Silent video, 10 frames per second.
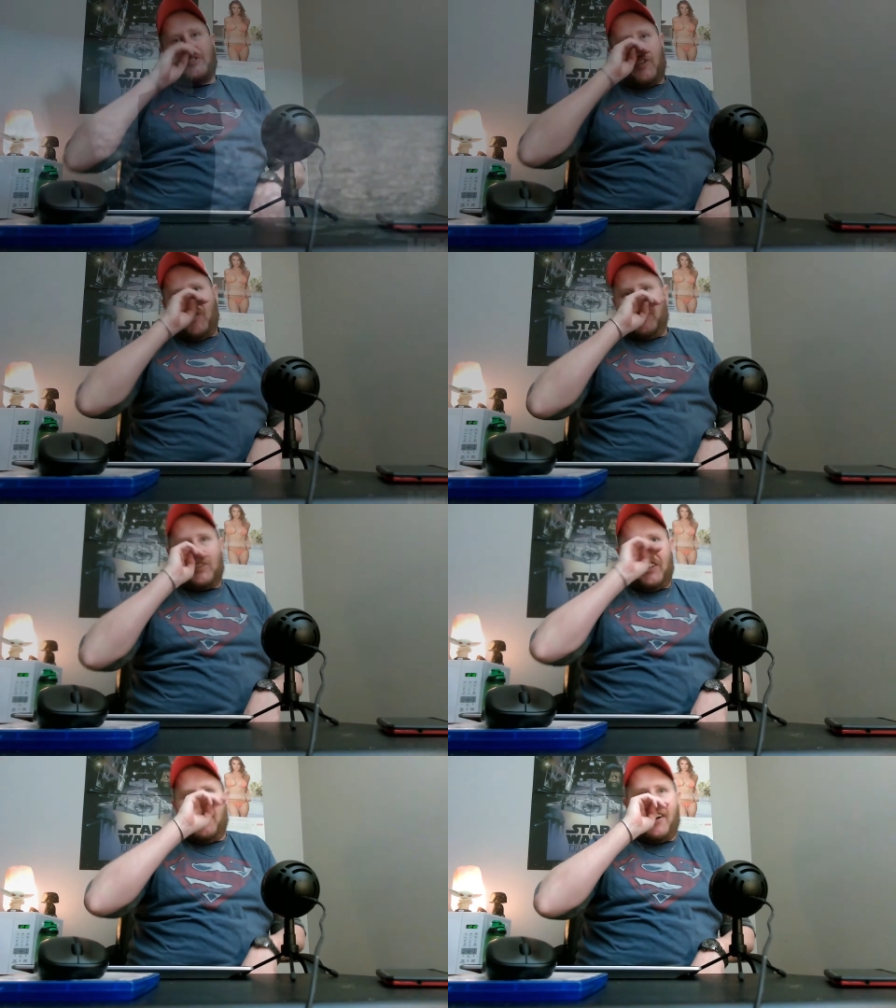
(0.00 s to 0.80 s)
too, with
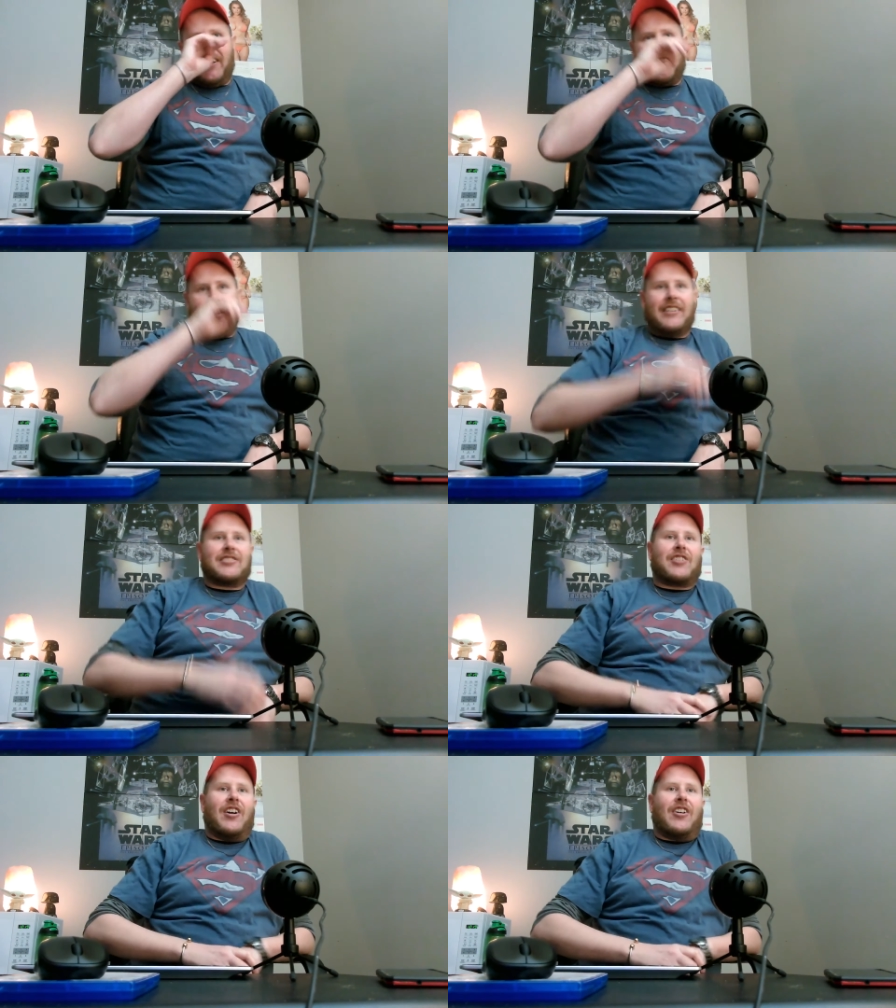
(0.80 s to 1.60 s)
the uh, Lyanna
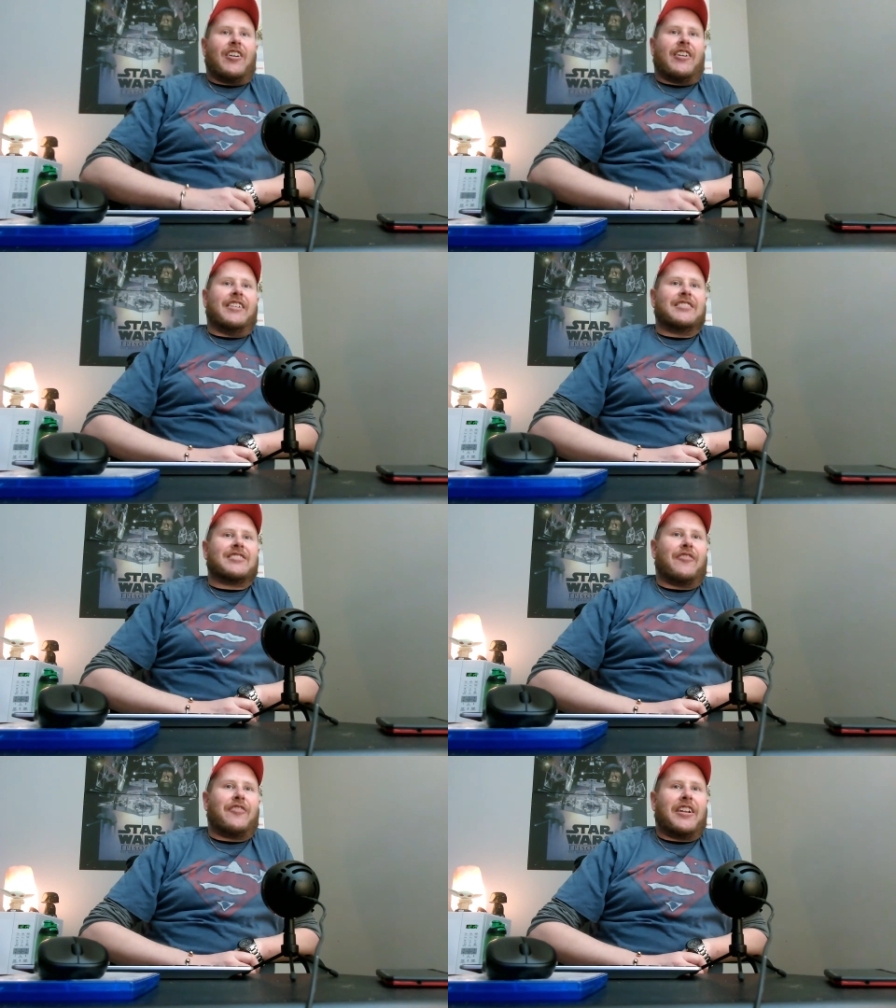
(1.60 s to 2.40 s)
Stark and
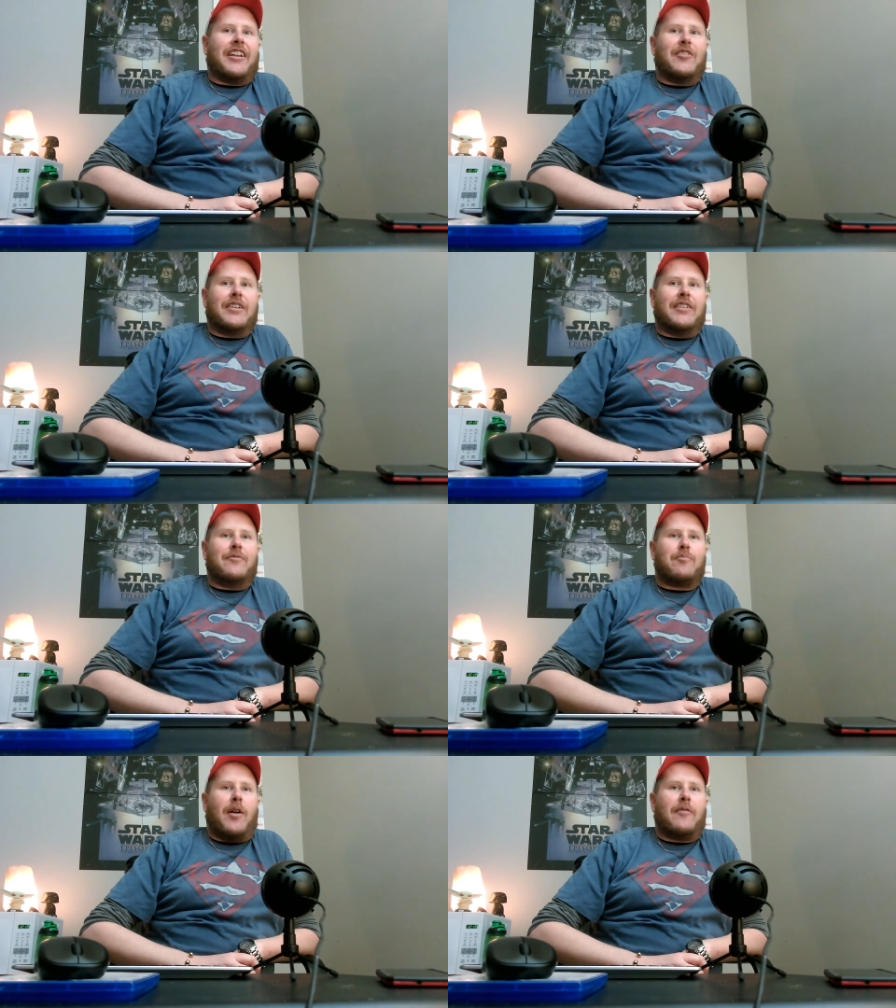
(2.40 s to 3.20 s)
stuff like that. You'll
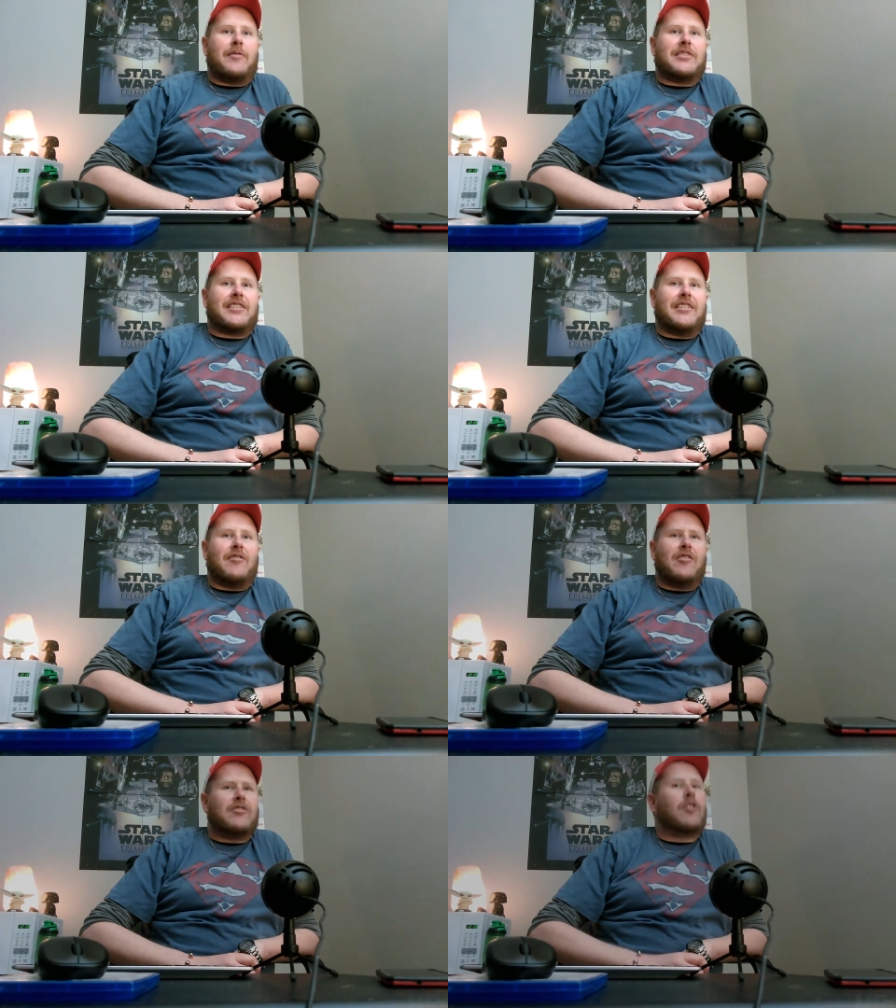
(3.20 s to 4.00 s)
even probably see.
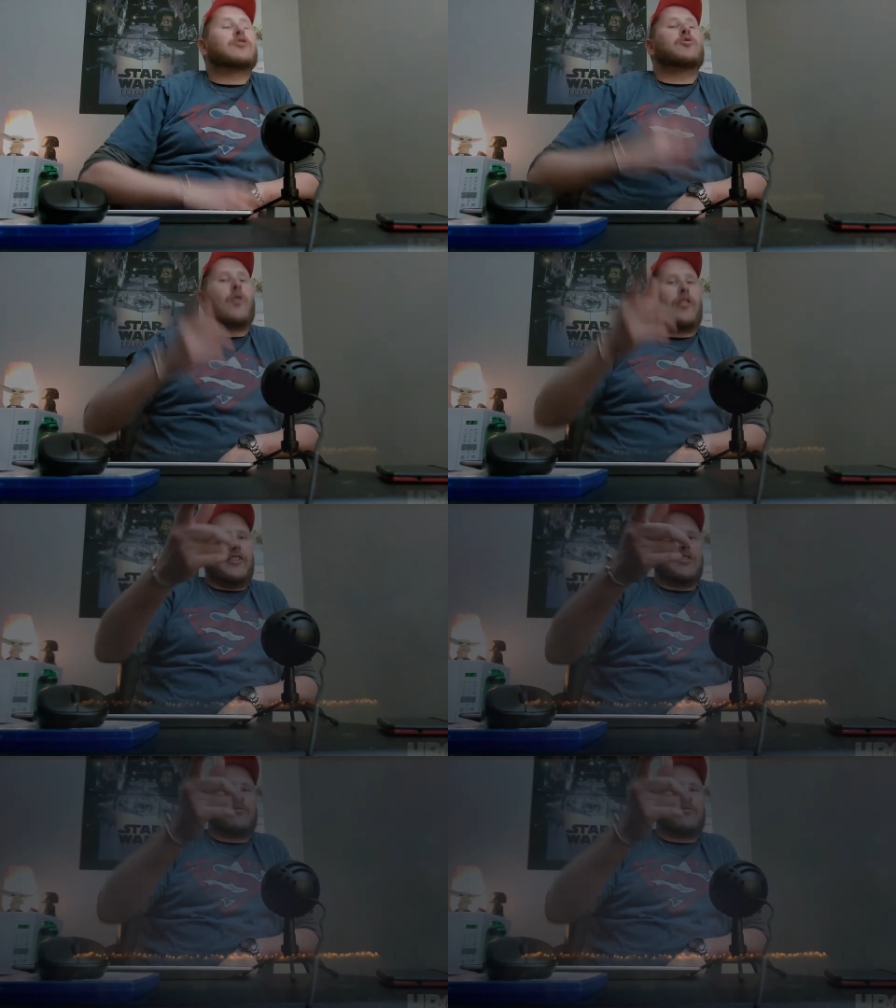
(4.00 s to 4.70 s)
Well, no, 200 years